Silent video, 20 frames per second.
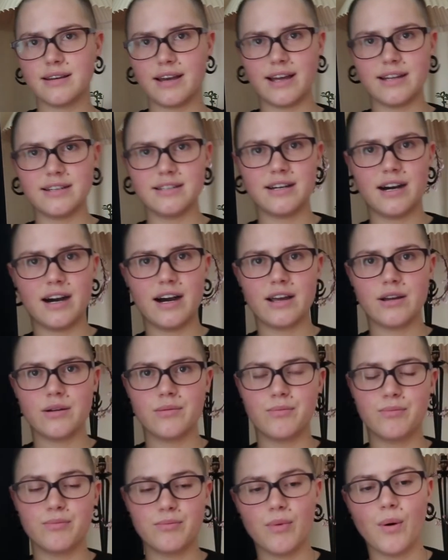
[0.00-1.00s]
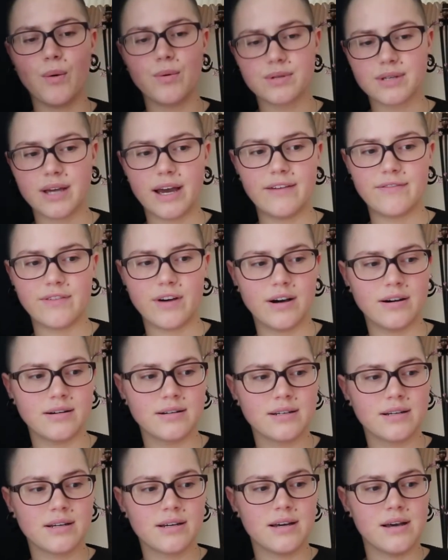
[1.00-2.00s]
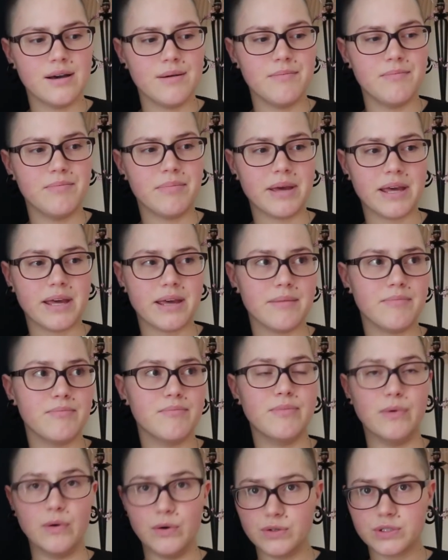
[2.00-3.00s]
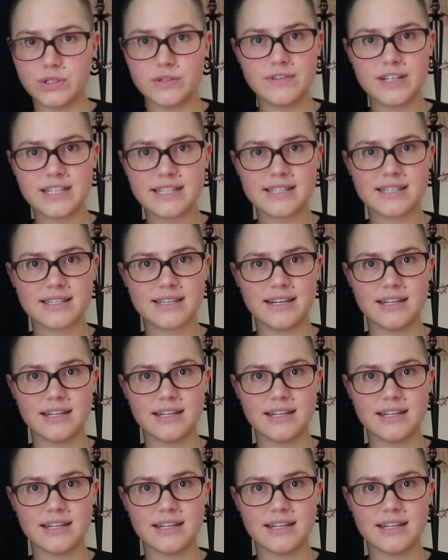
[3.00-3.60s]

and I won't ever be bored of it.